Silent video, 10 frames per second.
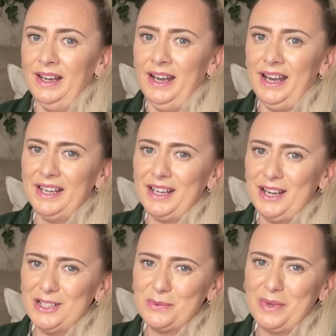Hi
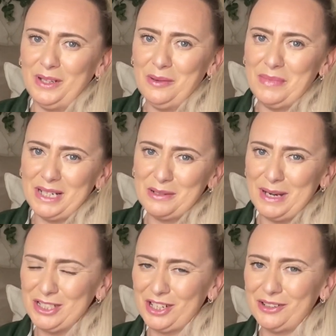guys, welcome back to my
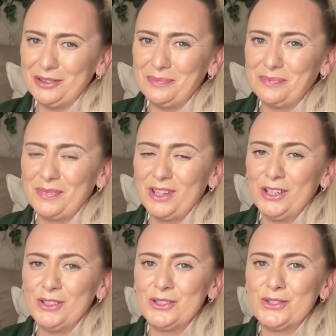channel.
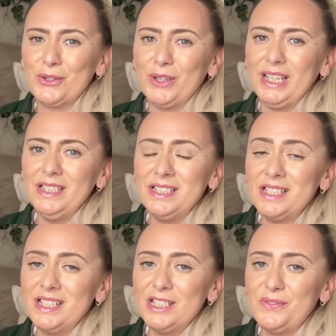So in
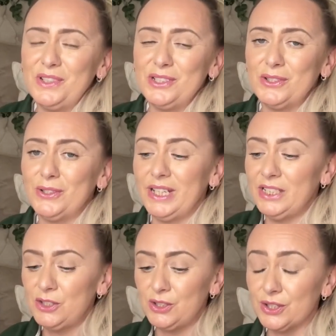today's video,
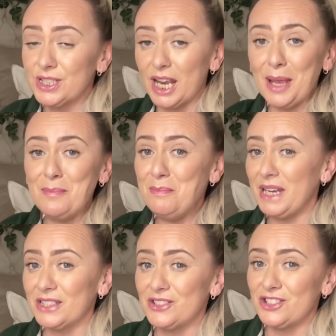it's just a
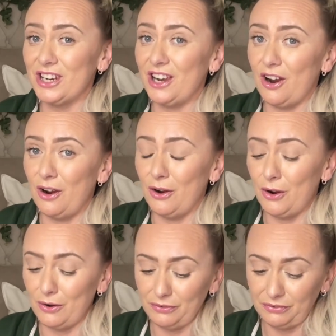mixture
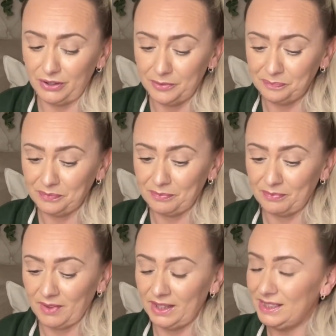of
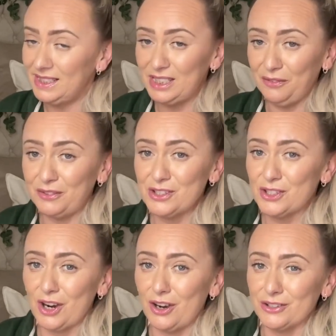different
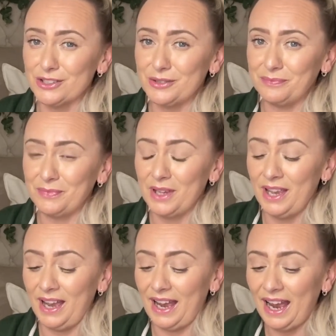stores.
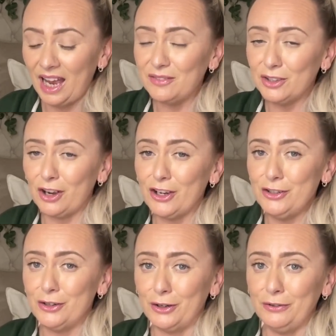I haven't got
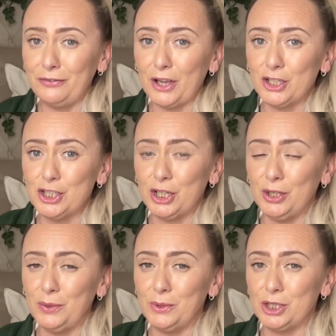enough
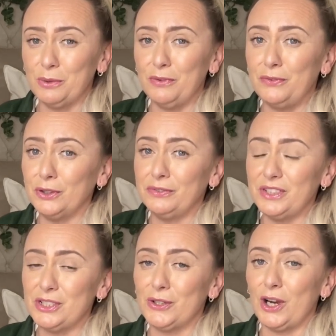to do a full
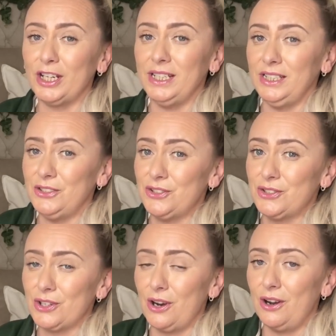video on each
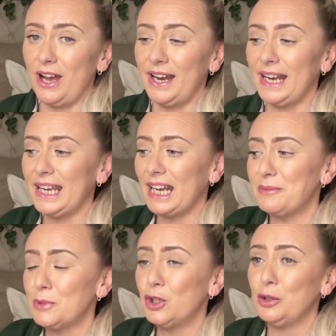store, and I
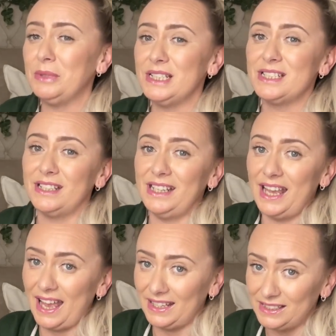am coming to the
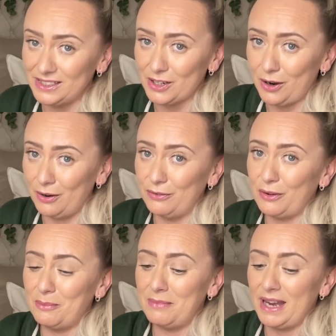end of
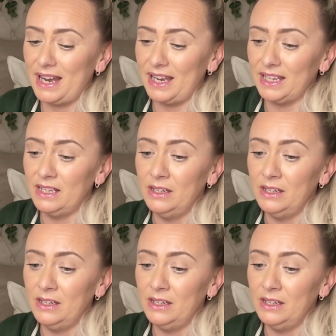my